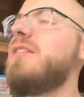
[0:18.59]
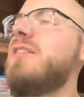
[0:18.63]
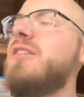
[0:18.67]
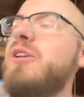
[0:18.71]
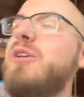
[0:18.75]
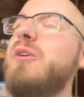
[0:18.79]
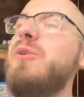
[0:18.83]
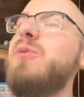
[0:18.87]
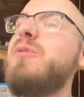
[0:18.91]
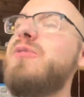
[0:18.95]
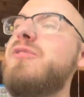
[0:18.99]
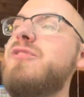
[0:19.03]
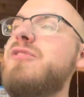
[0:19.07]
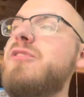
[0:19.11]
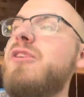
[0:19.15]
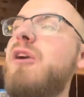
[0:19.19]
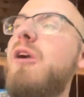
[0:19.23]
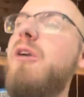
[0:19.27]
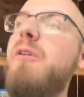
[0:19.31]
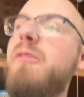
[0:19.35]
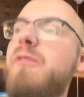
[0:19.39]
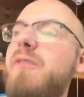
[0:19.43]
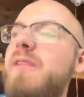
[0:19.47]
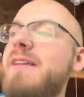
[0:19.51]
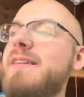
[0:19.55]
to
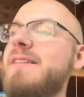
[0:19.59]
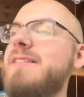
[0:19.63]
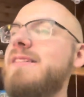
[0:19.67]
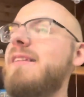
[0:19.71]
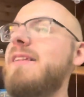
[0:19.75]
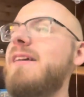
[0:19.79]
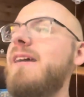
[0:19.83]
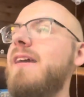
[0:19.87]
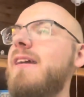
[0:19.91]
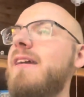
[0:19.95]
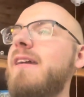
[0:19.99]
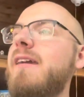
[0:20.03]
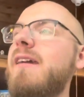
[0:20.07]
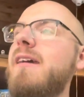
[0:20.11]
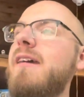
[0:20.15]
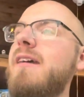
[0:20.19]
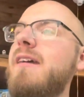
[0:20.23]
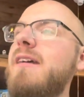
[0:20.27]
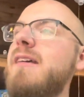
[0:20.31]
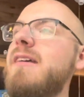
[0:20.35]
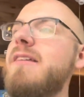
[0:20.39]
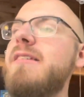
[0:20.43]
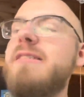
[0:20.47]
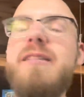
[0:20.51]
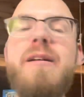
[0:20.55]
start this thing.
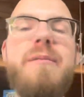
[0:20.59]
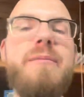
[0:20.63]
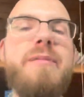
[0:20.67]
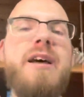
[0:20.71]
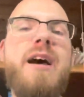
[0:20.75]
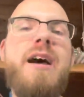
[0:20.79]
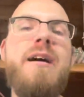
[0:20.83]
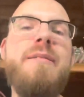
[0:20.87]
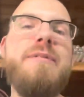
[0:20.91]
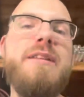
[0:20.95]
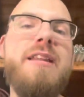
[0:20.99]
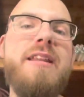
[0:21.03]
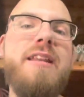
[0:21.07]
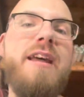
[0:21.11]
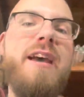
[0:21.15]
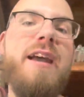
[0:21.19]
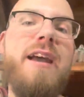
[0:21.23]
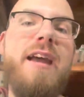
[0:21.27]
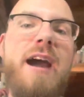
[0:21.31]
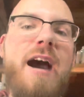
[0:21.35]
Sometime today,